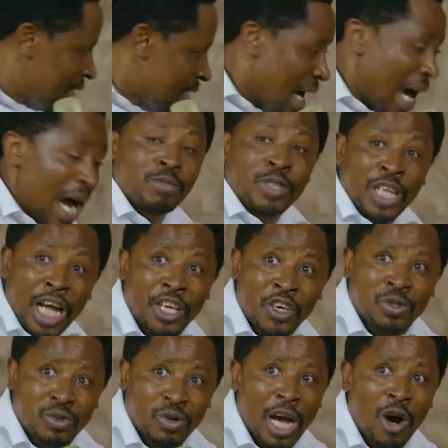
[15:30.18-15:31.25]
I'm taking you
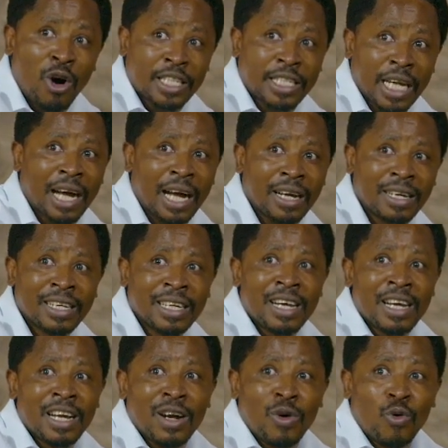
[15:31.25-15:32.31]
to the altar.
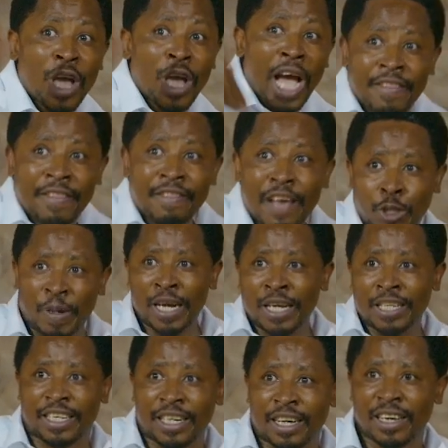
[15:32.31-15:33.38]
We are in the spirit.